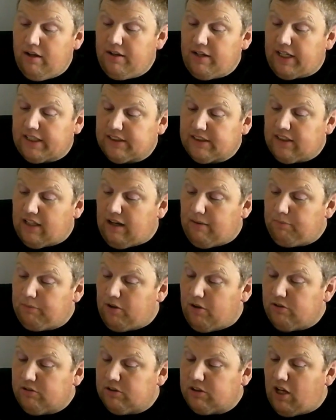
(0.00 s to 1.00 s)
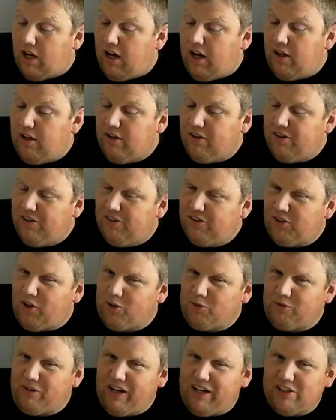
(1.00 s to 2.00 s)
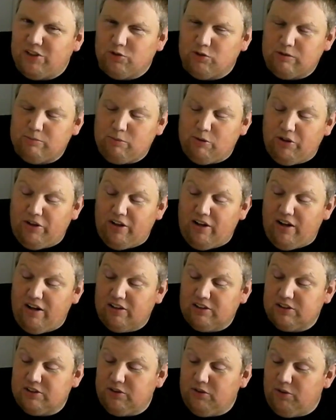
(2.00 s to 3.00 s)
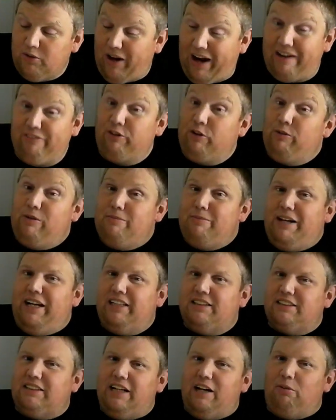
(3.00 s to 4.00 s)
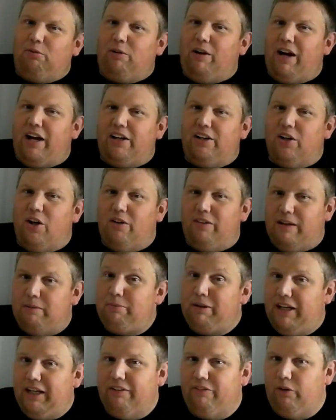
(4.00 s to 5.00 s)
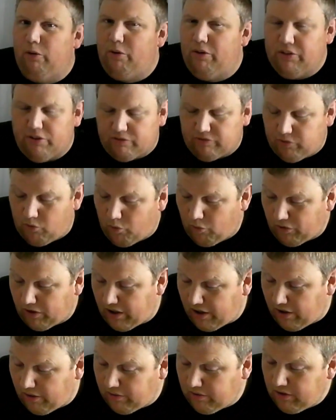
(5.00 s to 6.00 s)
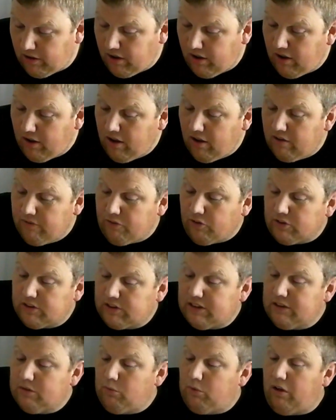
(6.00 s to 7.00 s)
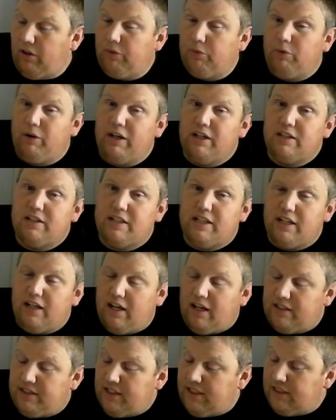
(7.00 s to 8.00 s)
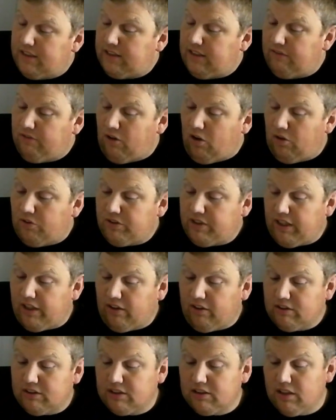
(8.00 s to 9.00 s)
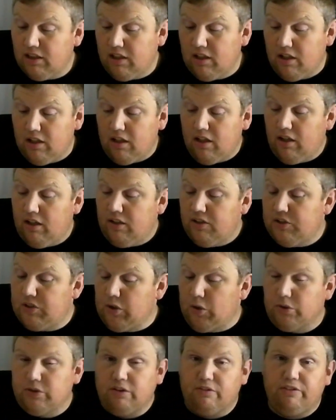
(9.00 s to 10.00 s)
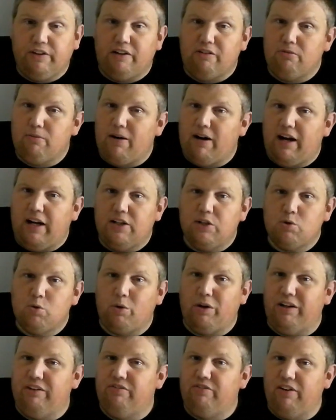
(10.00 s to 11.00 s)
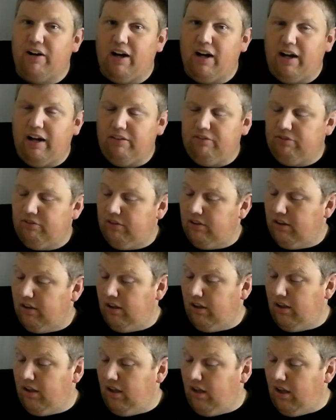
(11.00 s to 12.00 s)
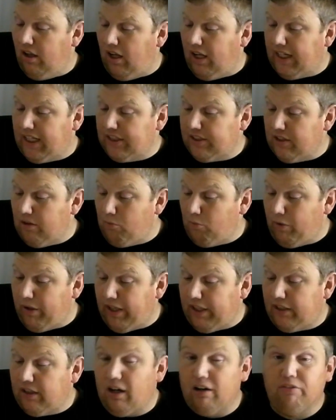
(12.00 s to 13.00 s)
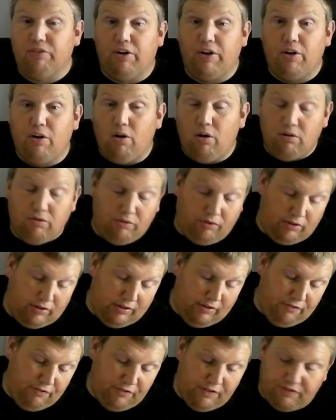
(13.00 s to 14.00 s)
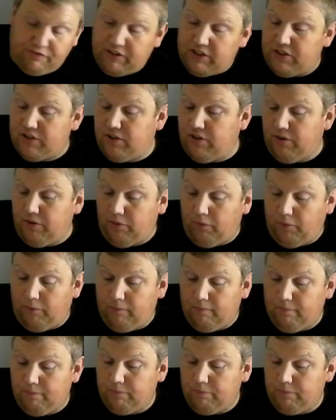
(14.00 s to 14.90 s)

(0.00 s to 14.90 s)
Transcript: Next up, those uh, third-ranked Georgia Bulldogs, who everyone beats. Yeah, right. No, they beat everyone. They're 4-0 versus the 1-3 uh, Tennessee Volunteers. Georgia favored by 25. I got them winning covering over on the 52.